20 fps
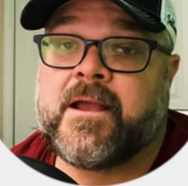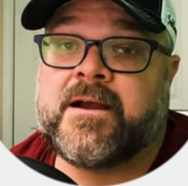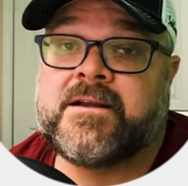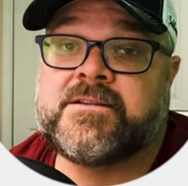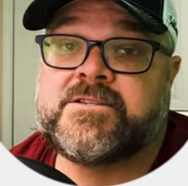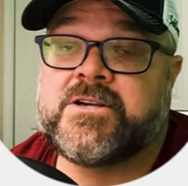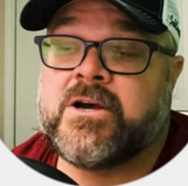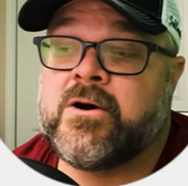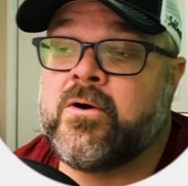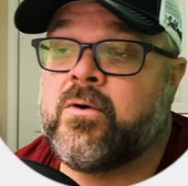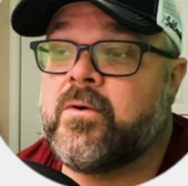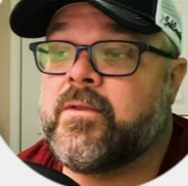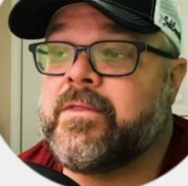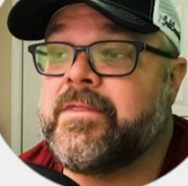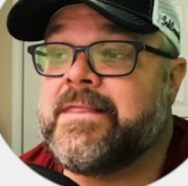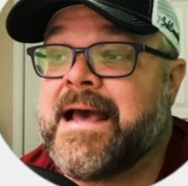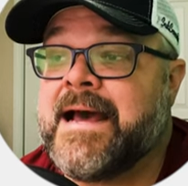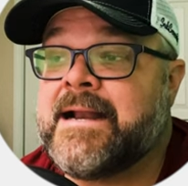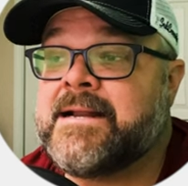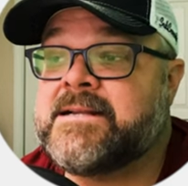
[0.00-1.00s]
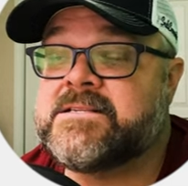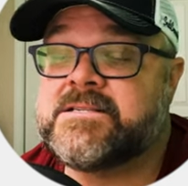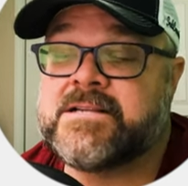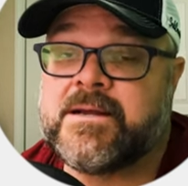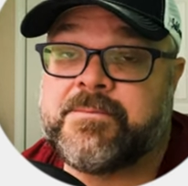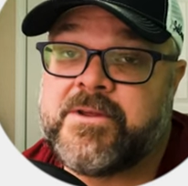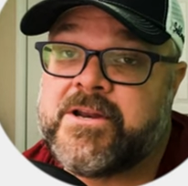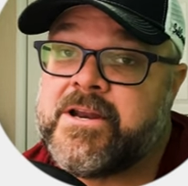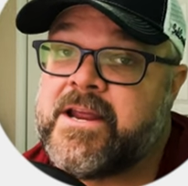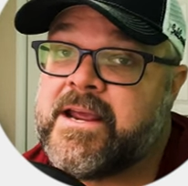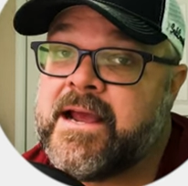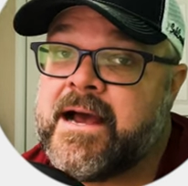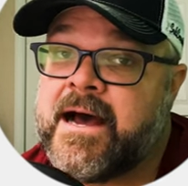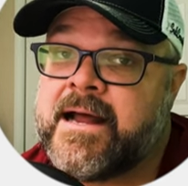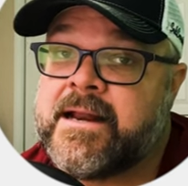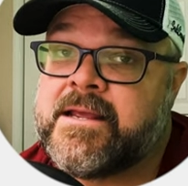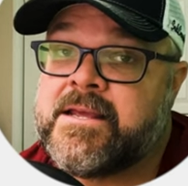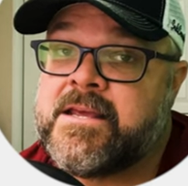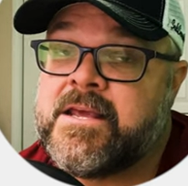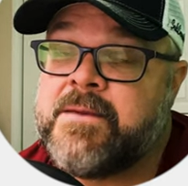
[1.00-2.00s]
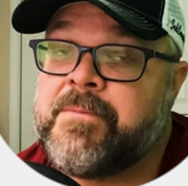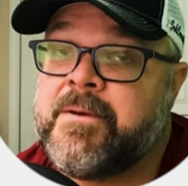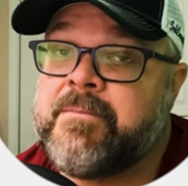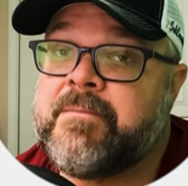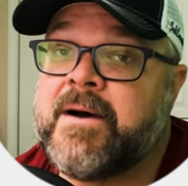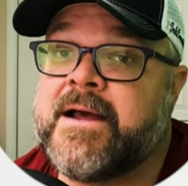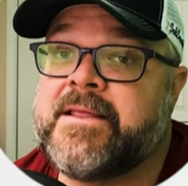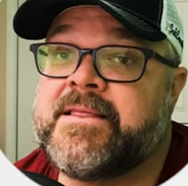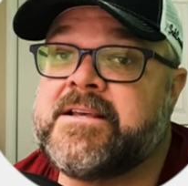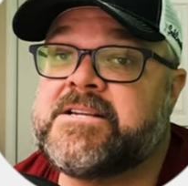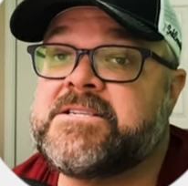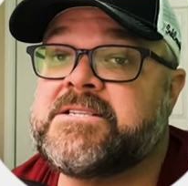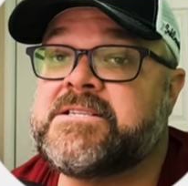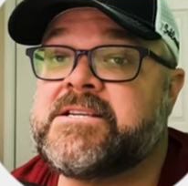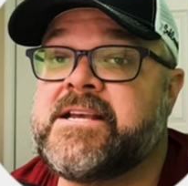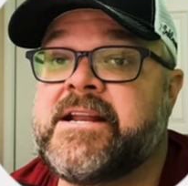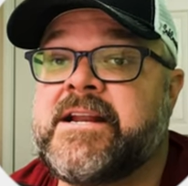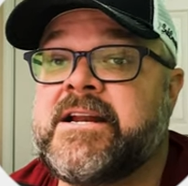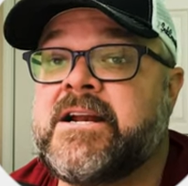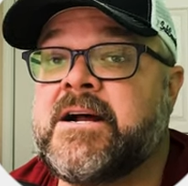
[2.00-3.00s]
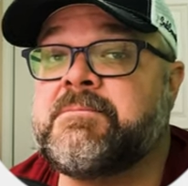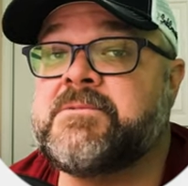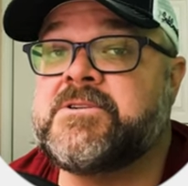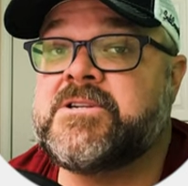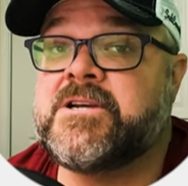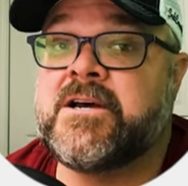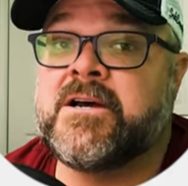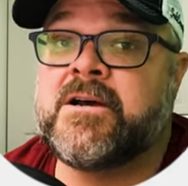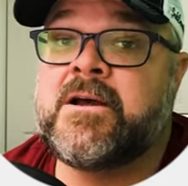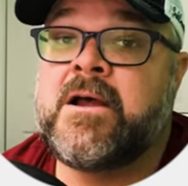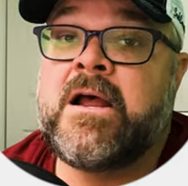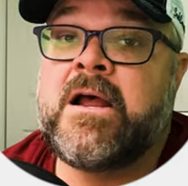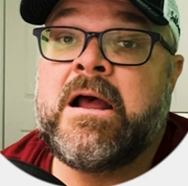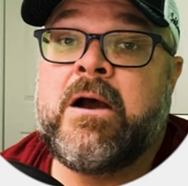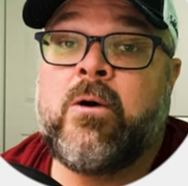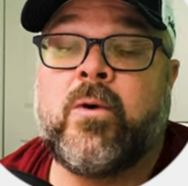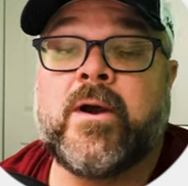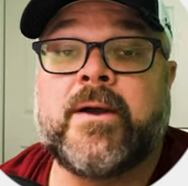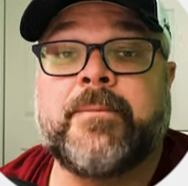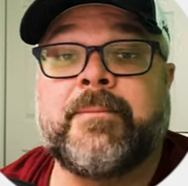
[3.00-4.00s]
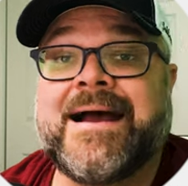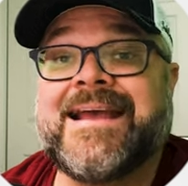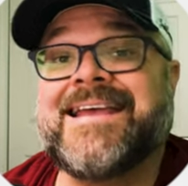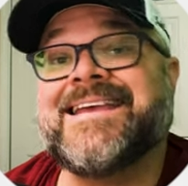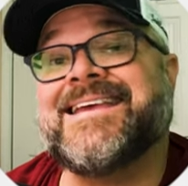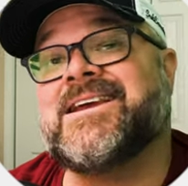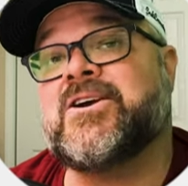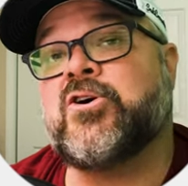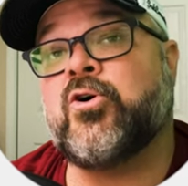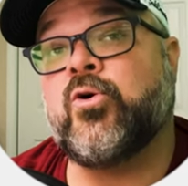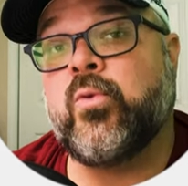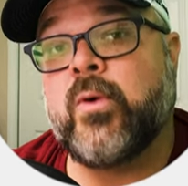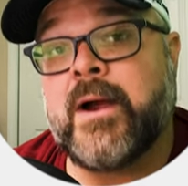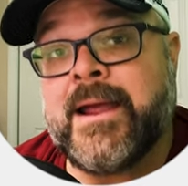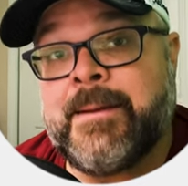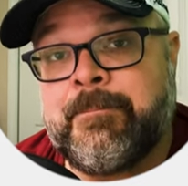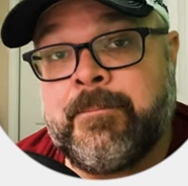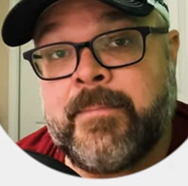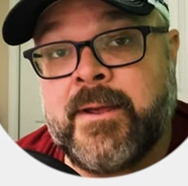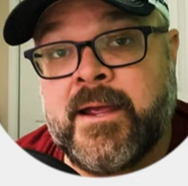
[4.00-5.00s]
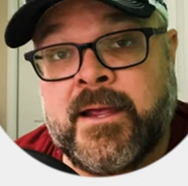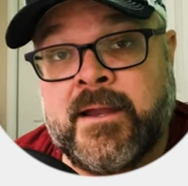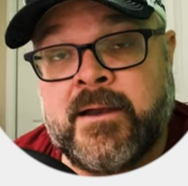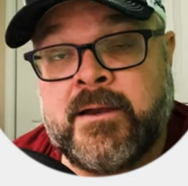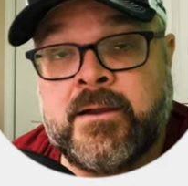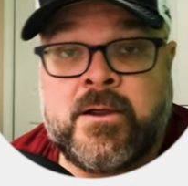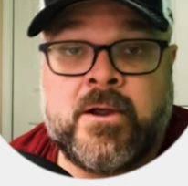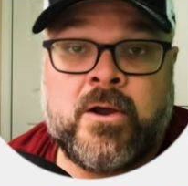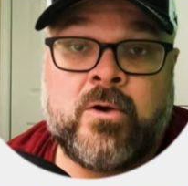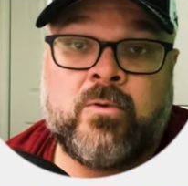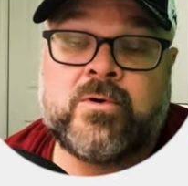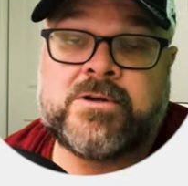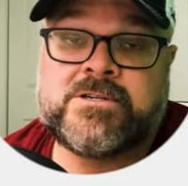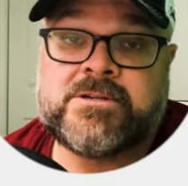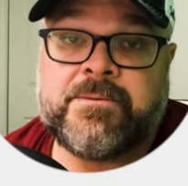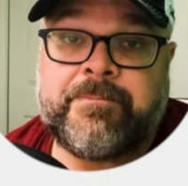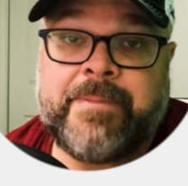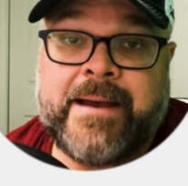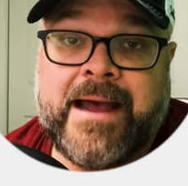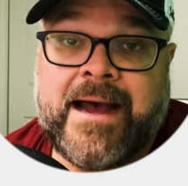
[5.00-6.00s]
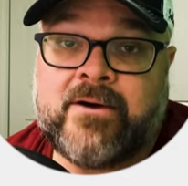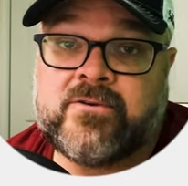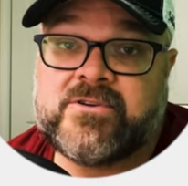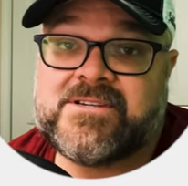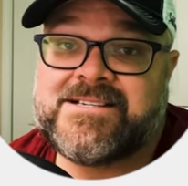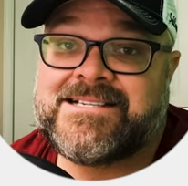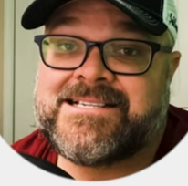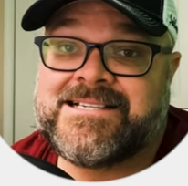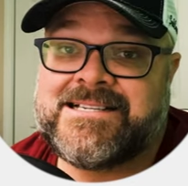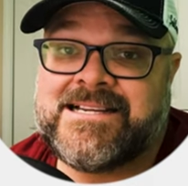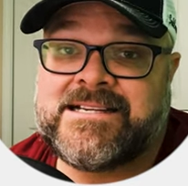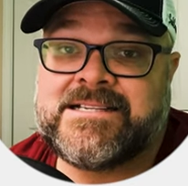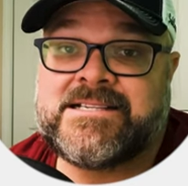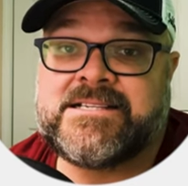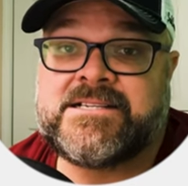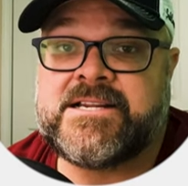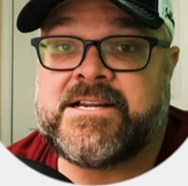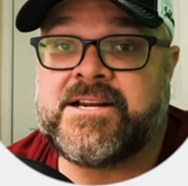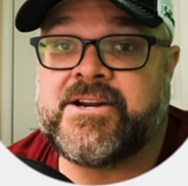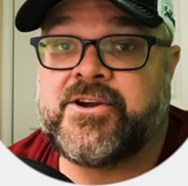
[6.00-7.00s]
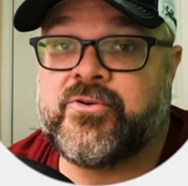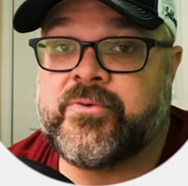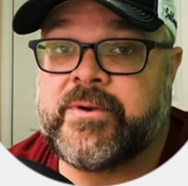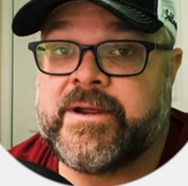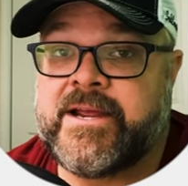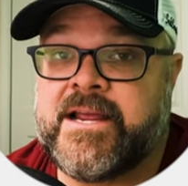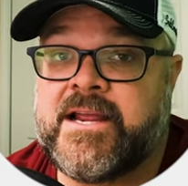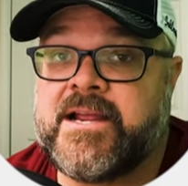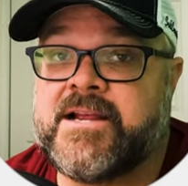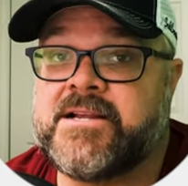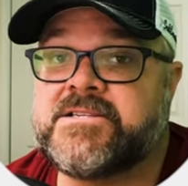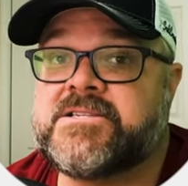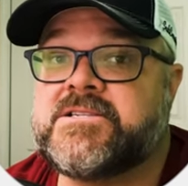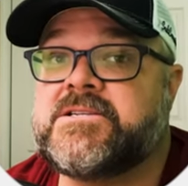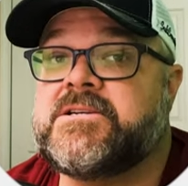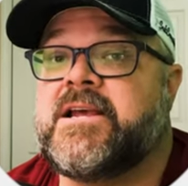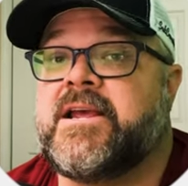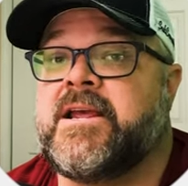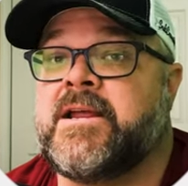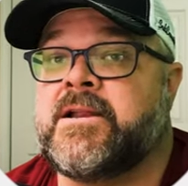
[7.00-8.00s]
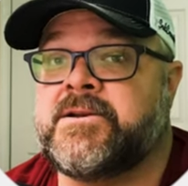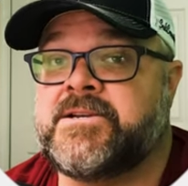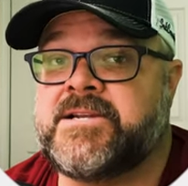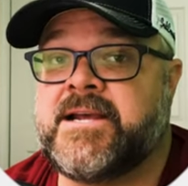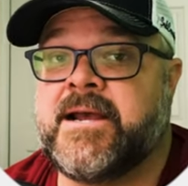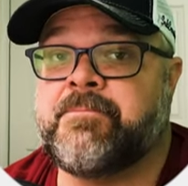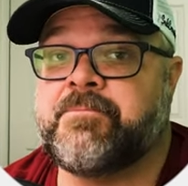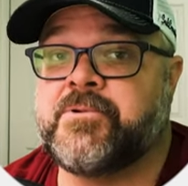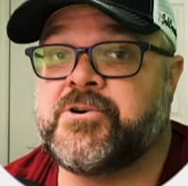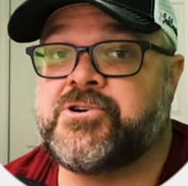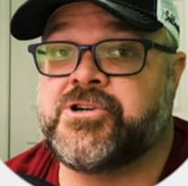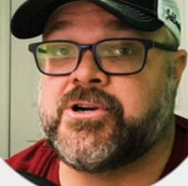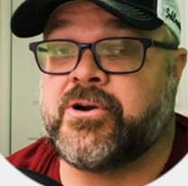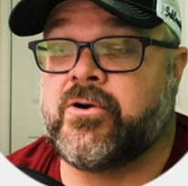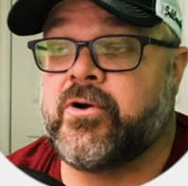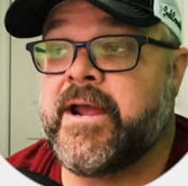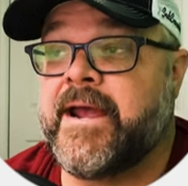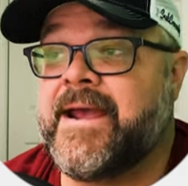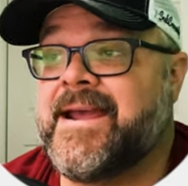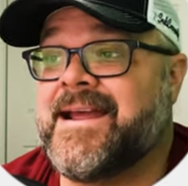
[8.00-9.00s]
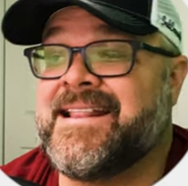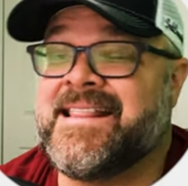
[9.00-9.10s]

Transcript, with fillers: So that is something you got to keep in mind. This is getting up to where my equipment was about 60 degrees in temperature, okay?